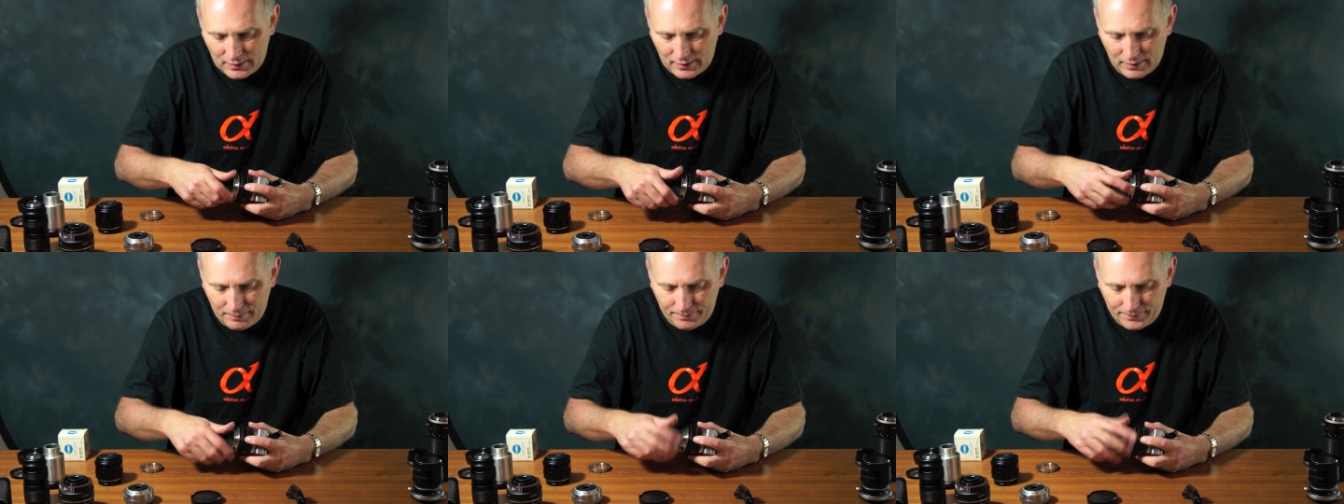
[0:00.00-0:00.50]

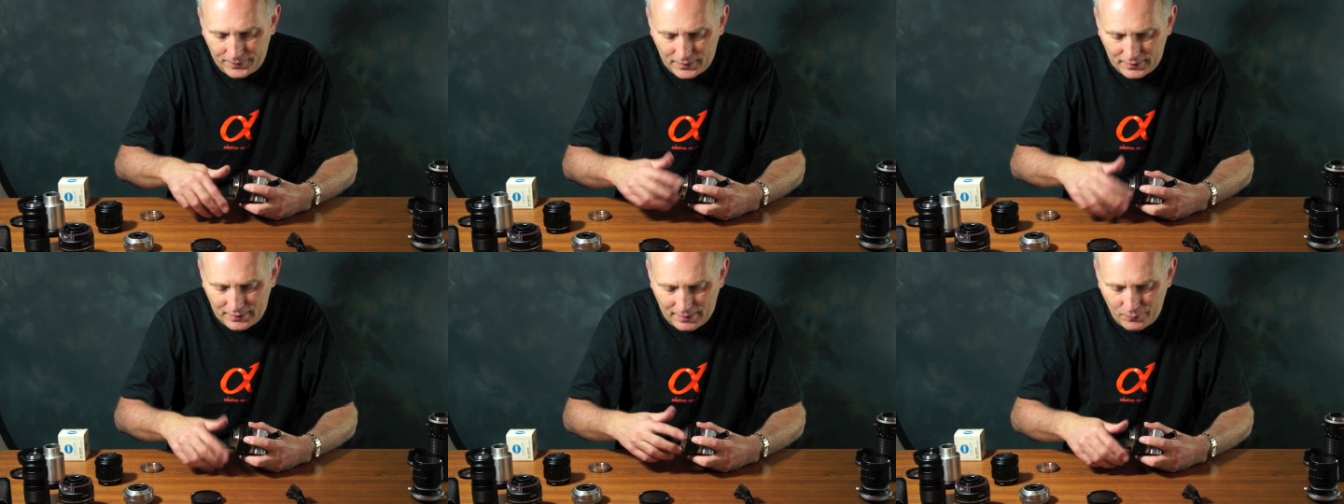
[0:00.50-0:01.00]

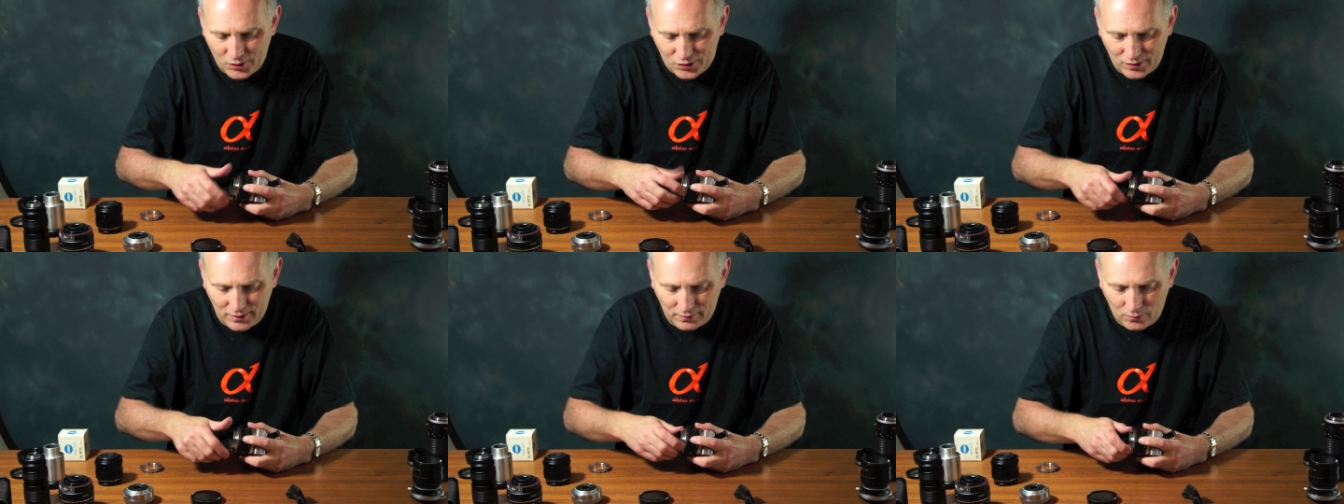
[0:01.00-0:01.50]
Let me
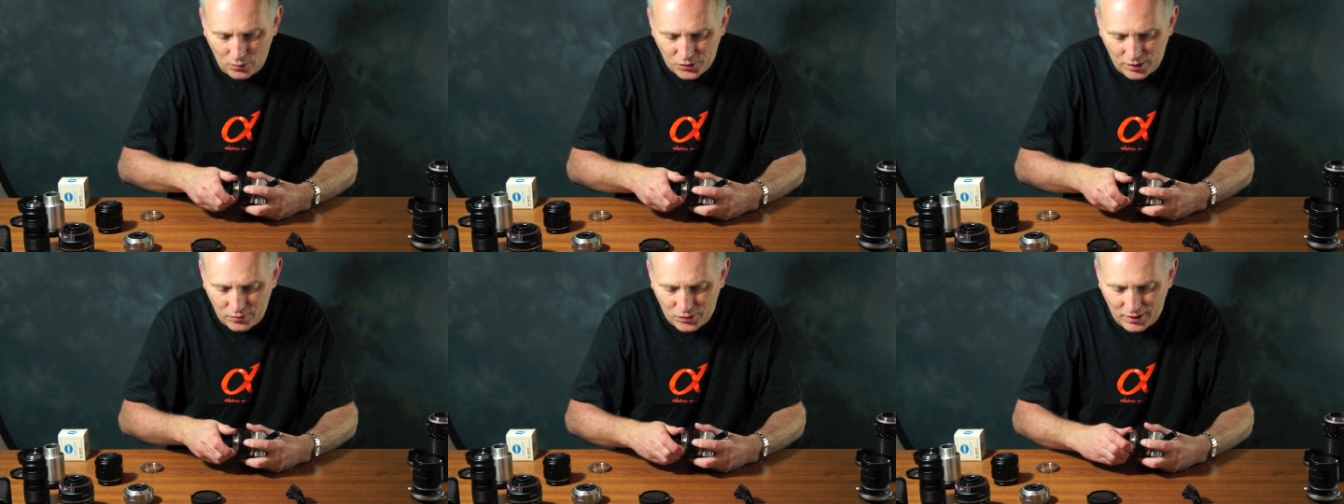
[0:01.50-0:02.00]
see, it'll
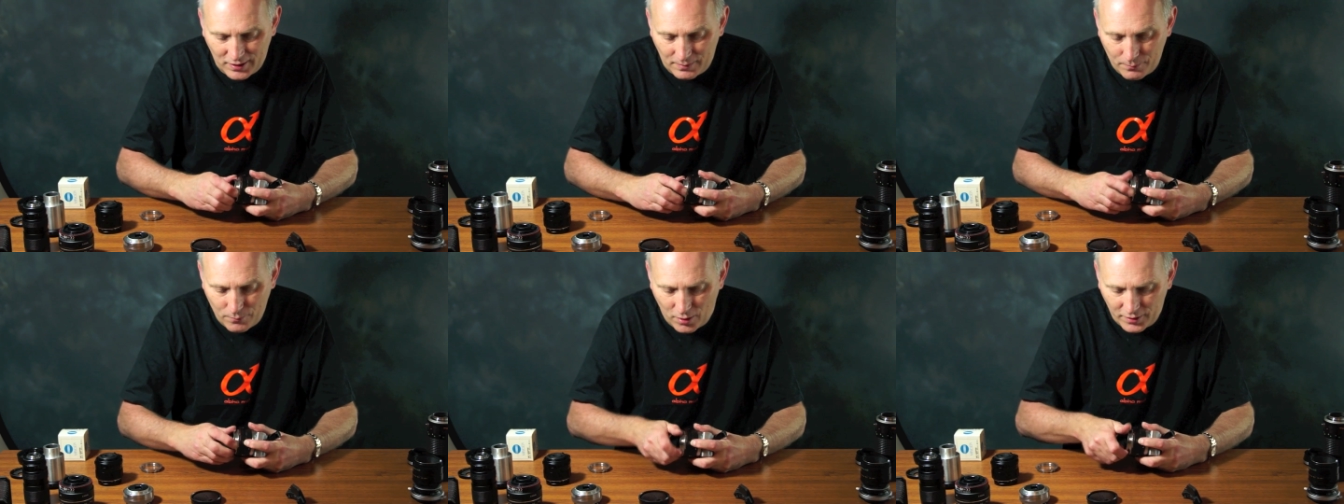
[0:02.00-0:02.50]
also
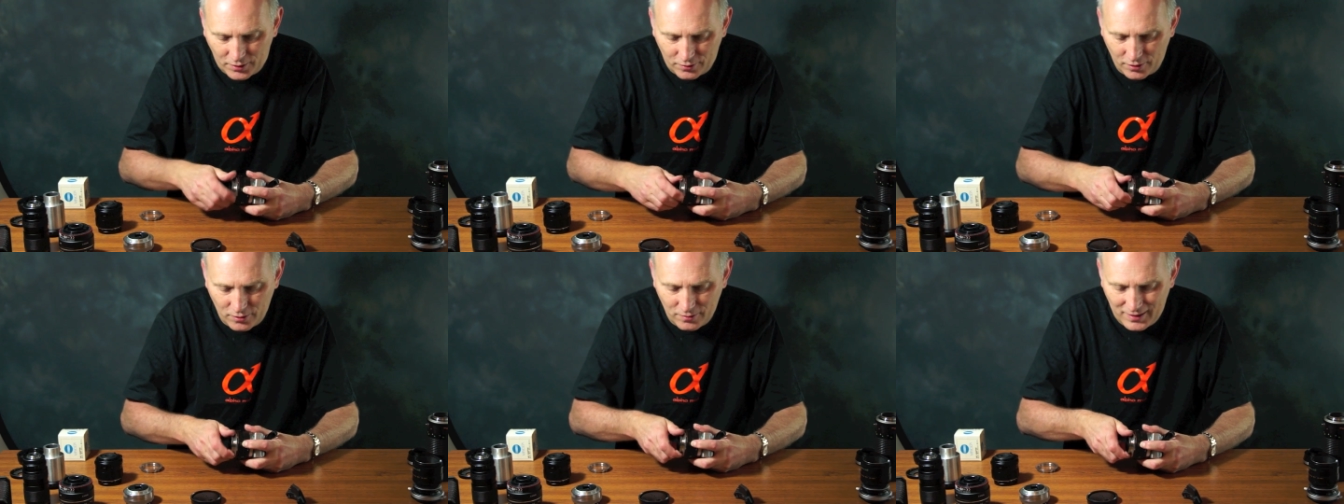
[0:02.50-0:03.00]
take
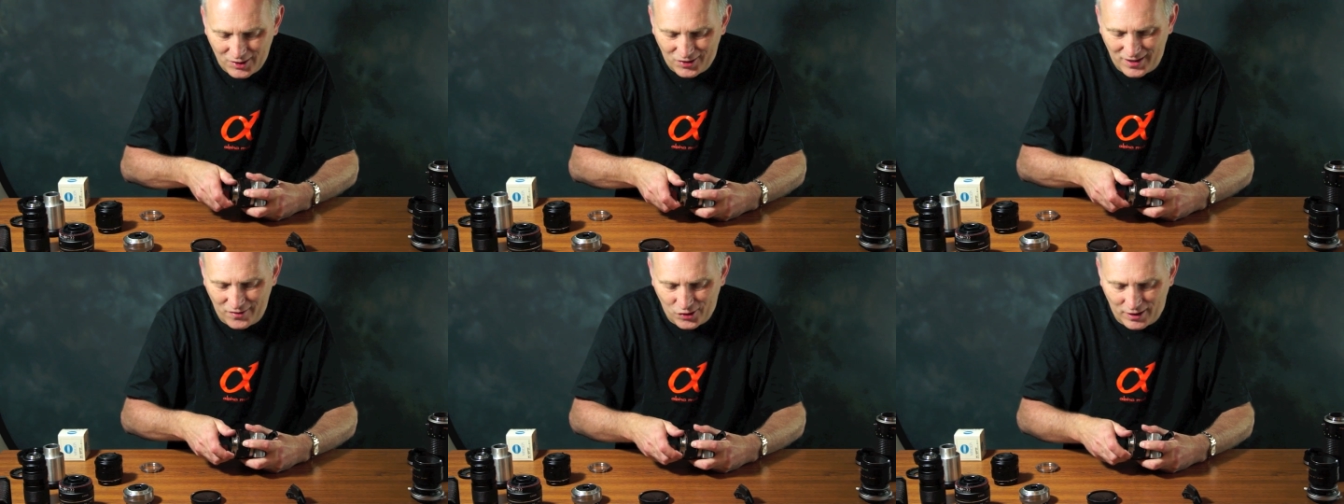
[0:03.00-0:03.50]
micro.
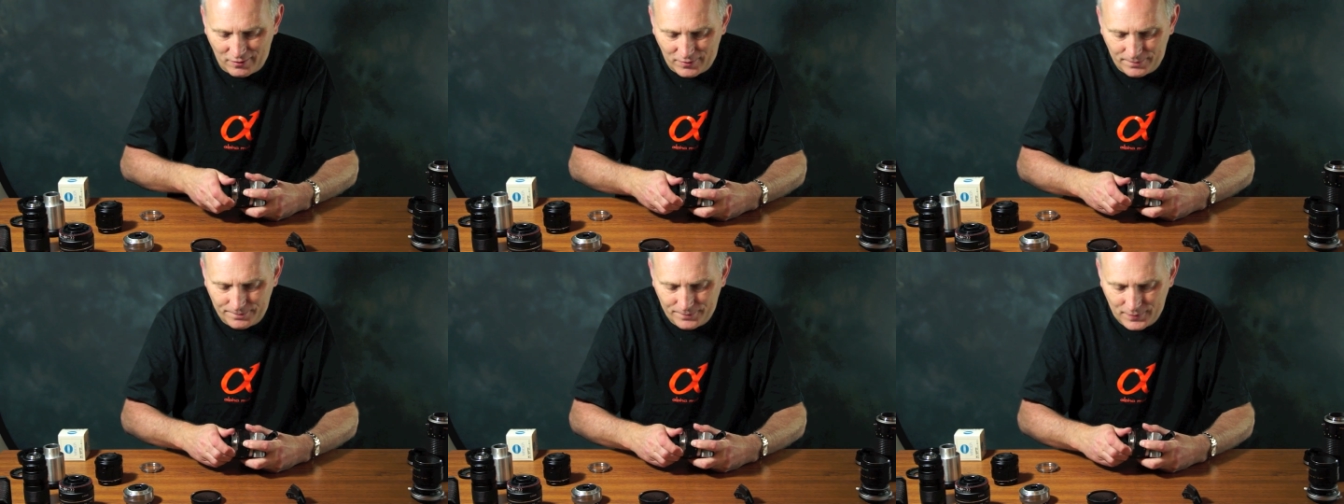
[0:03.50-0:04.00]
Let's get this
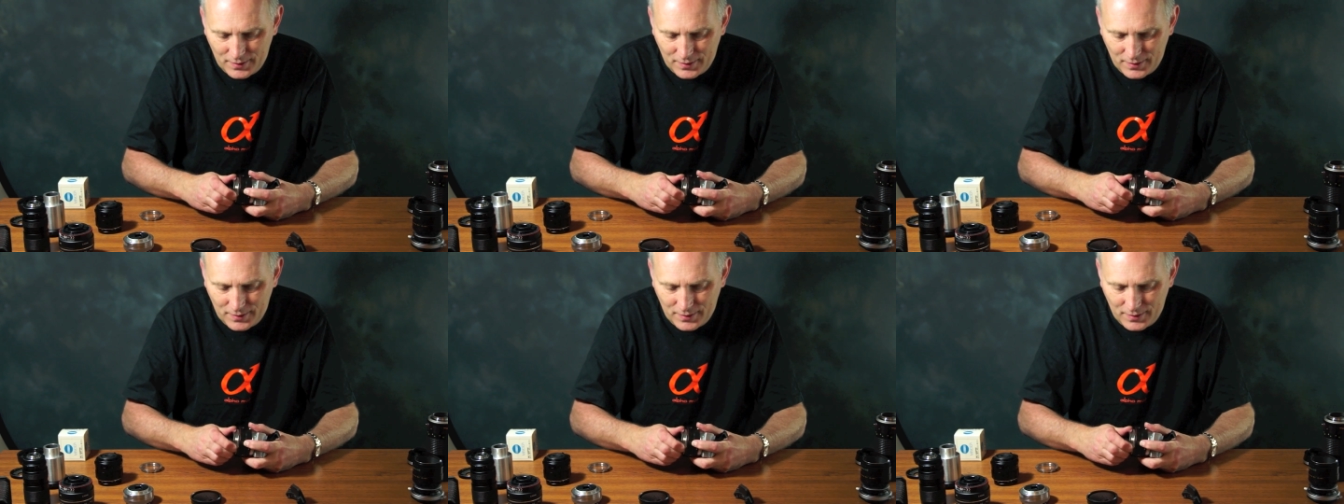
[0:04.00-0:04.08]
out.